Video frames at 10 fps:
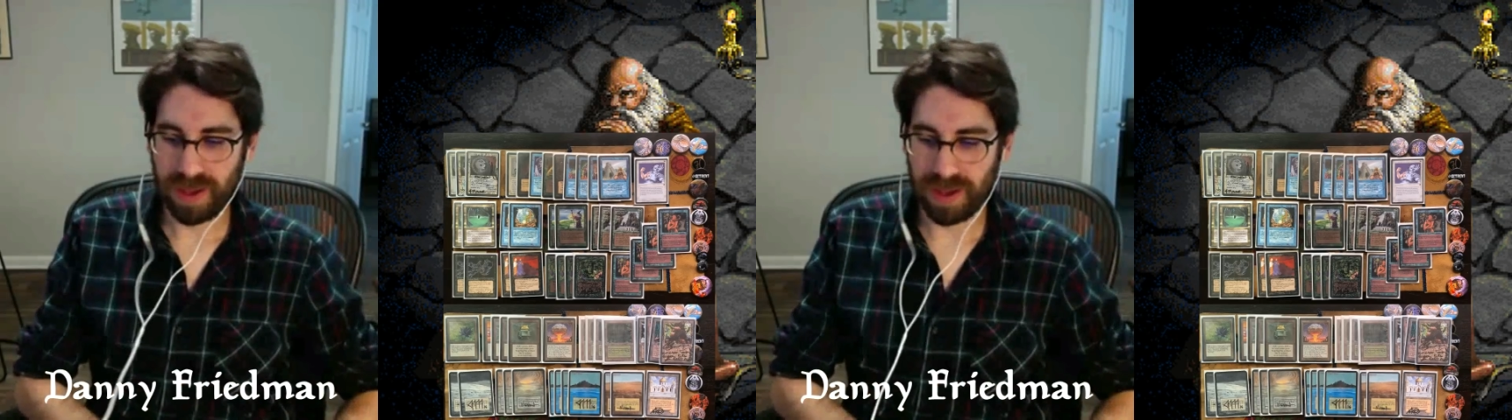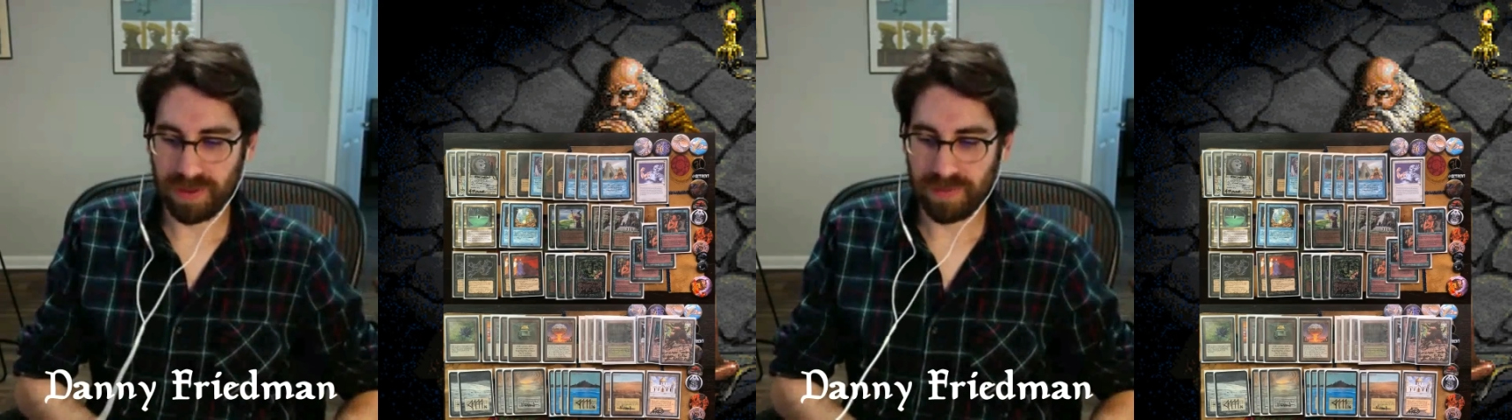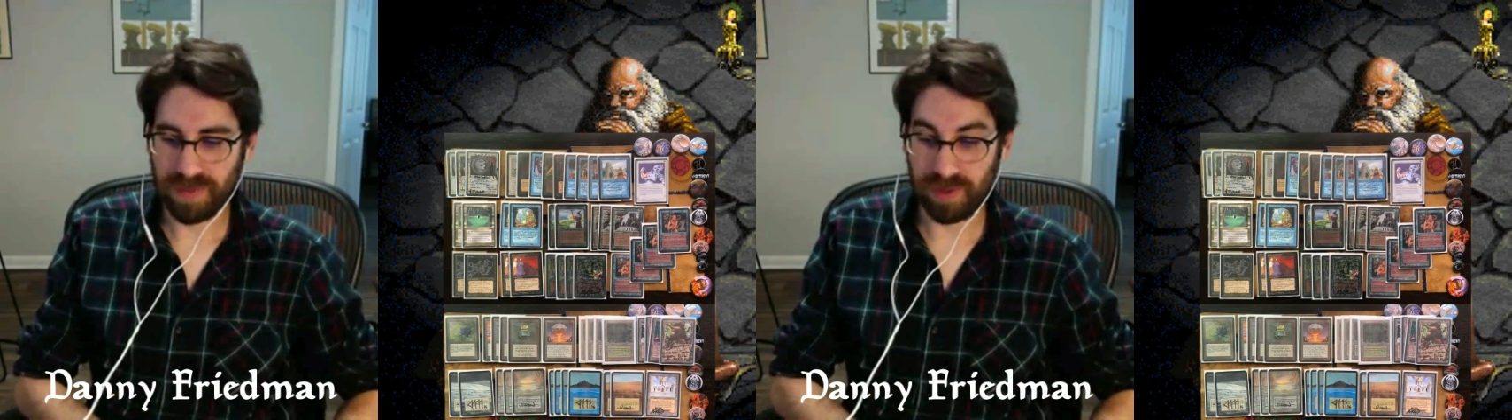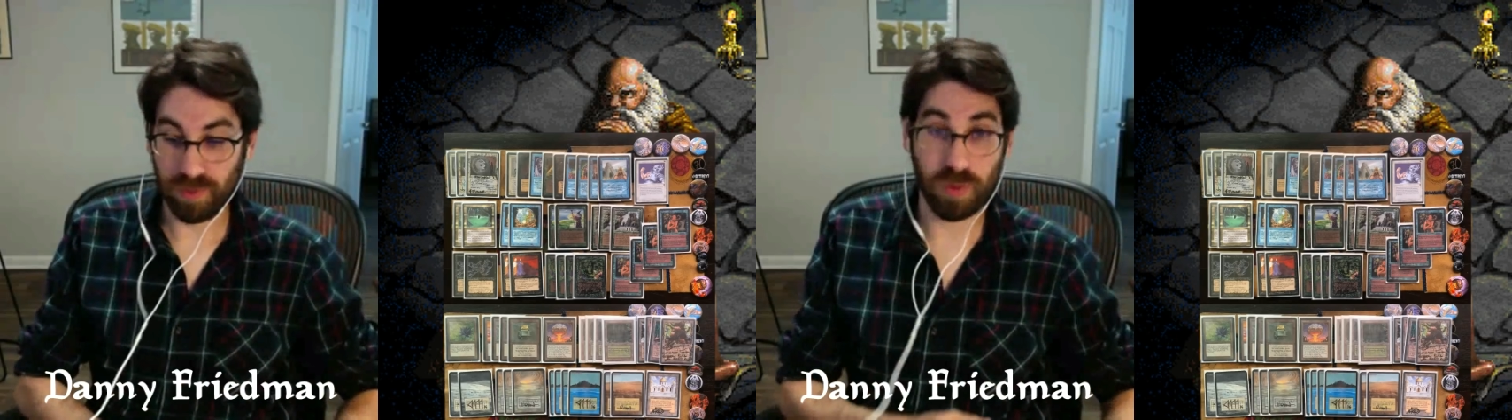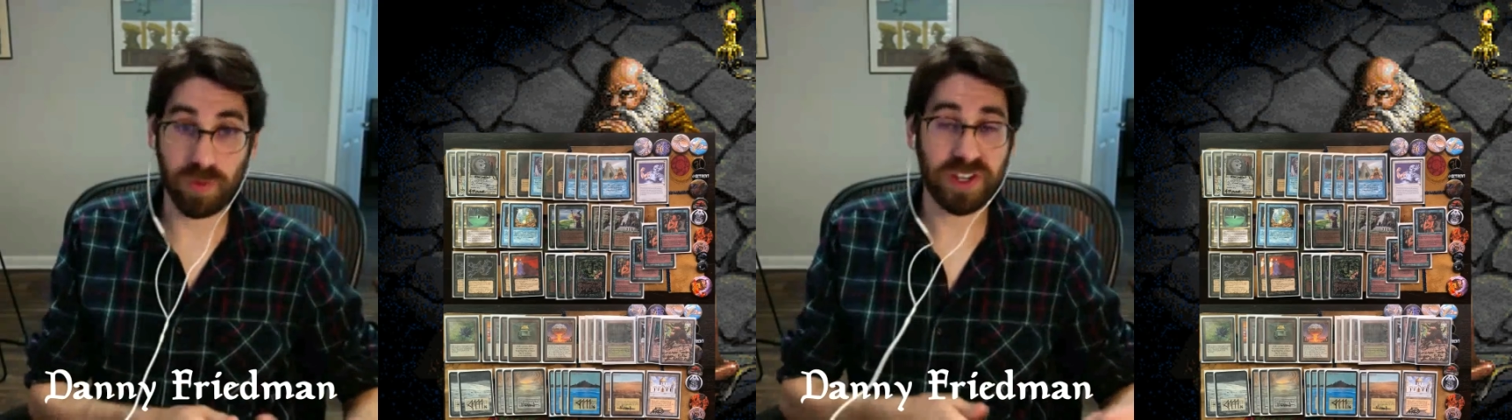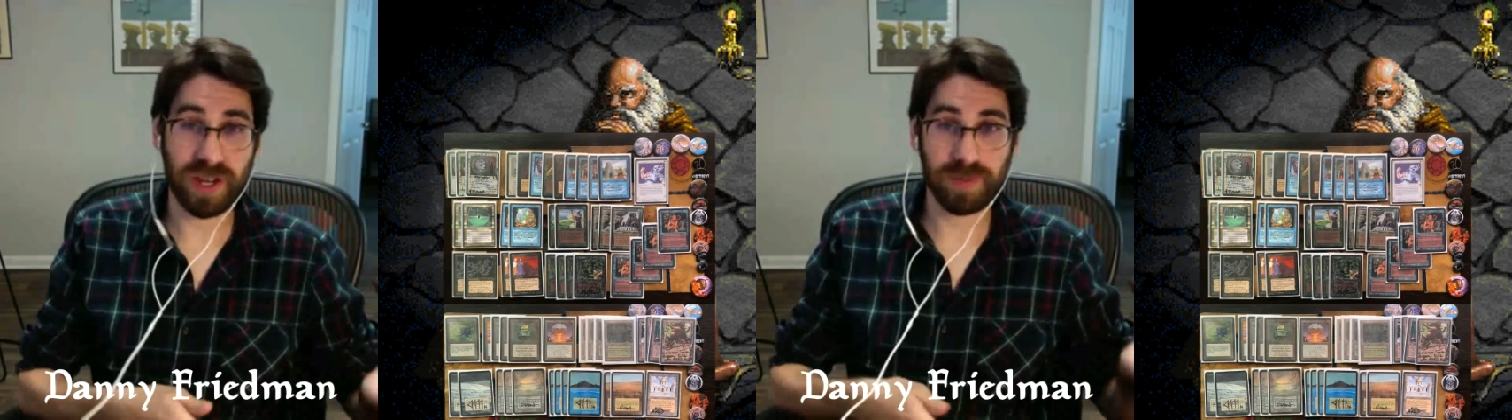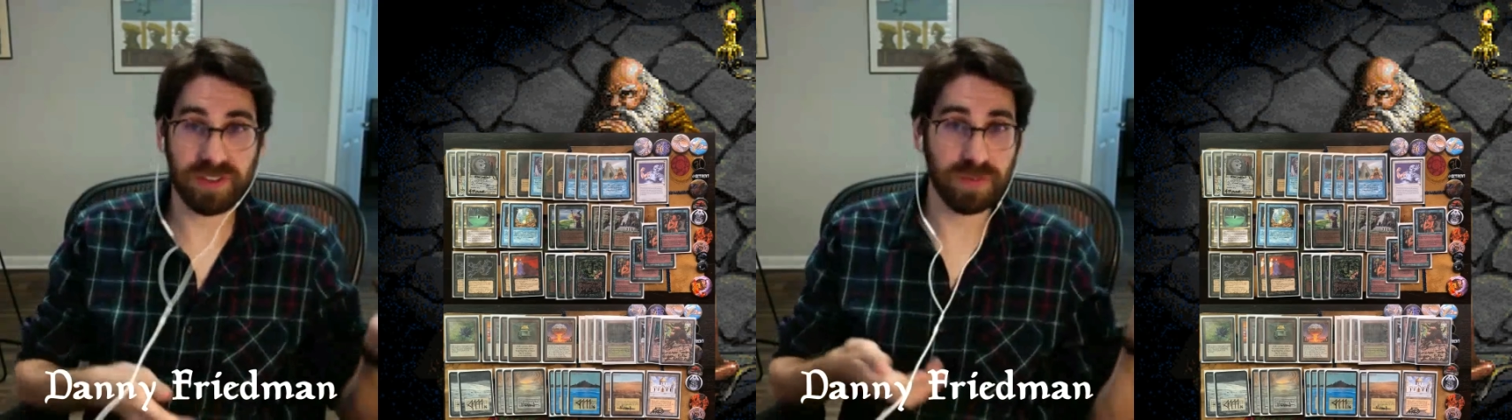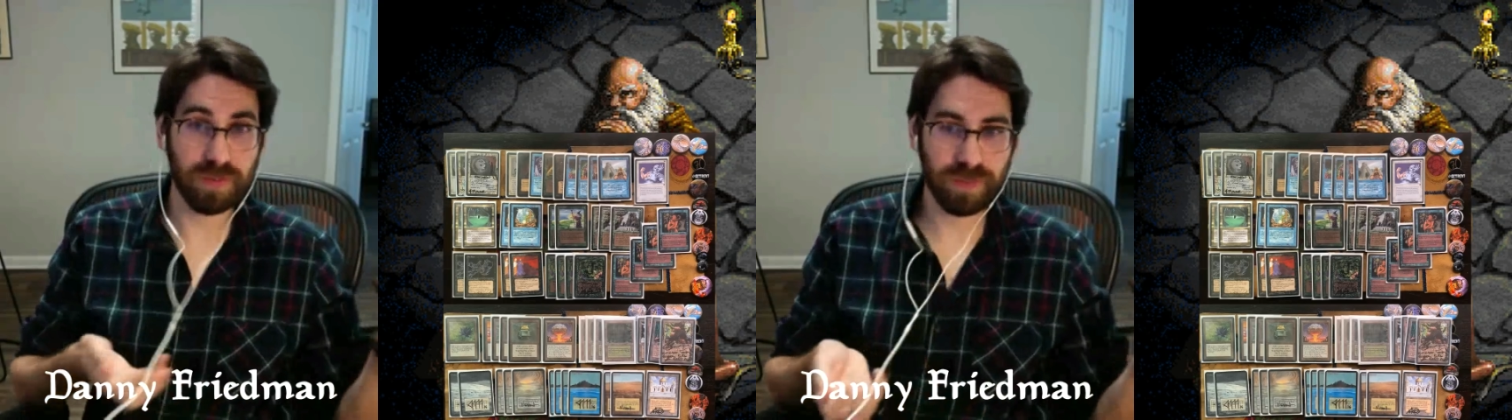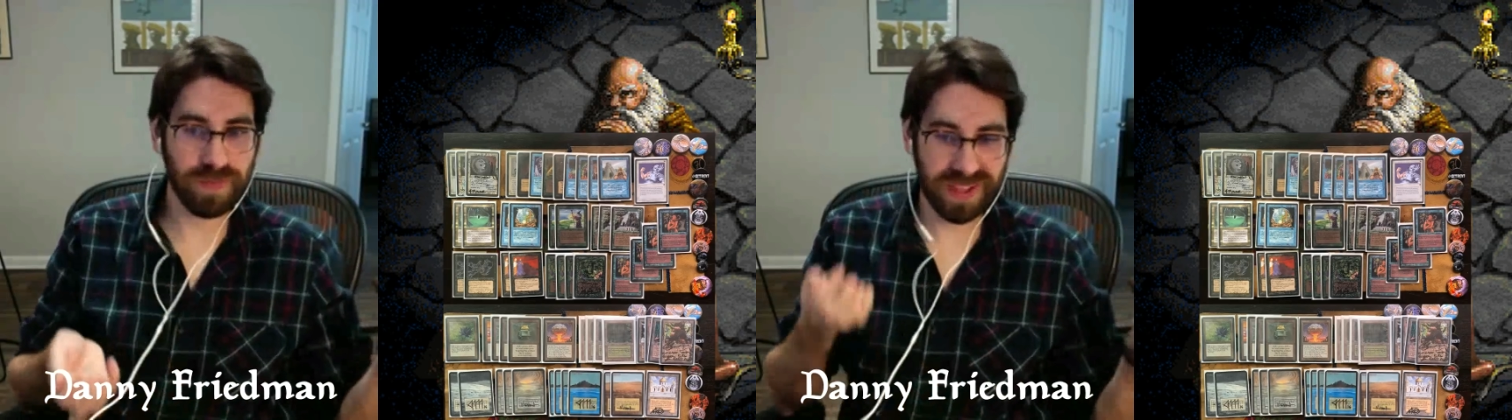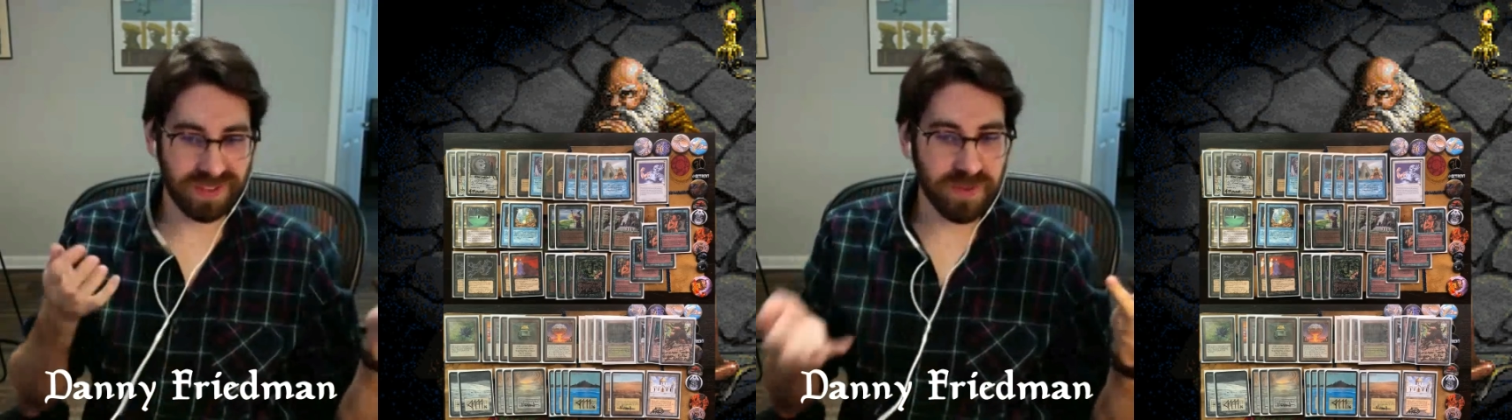And remove enchantments is